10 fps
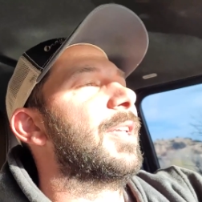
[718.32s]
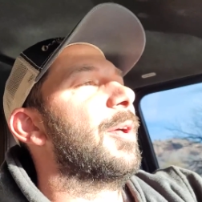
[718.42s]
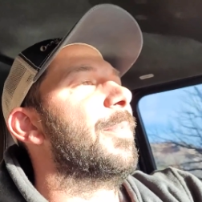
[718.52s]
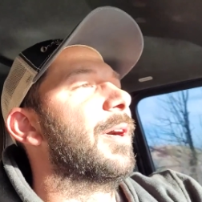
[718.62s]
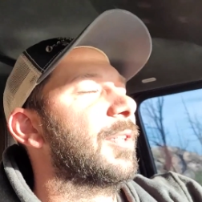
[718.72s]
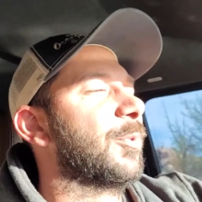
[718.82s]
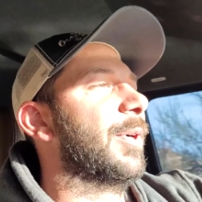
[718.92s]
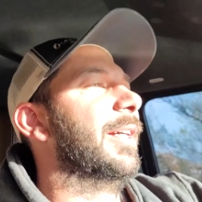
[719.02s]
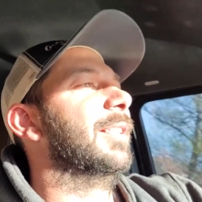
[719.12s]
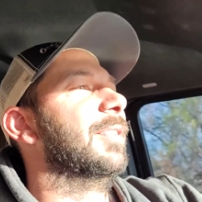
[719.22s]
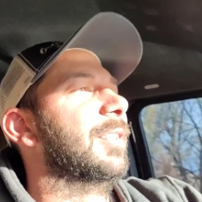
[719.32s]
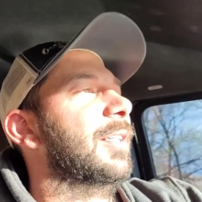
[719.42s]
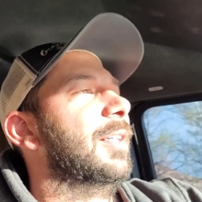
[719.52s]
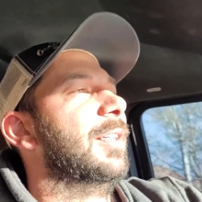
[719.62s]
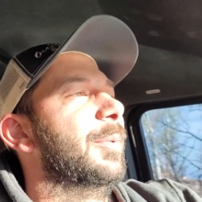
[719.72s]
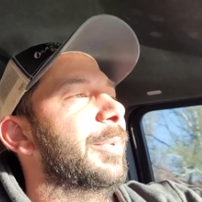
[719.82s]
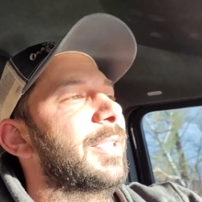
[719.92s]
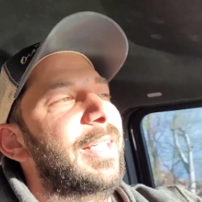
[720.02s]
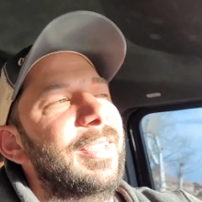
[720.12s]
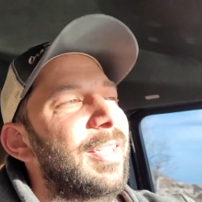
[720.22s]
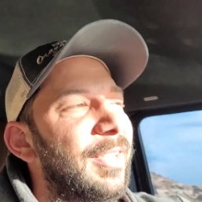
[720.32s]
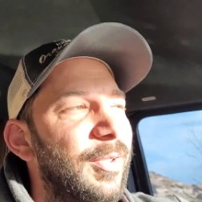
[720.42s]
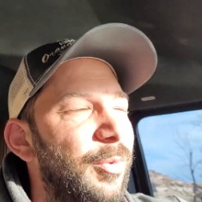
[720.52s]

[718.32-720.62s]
sell parts-wise, besides like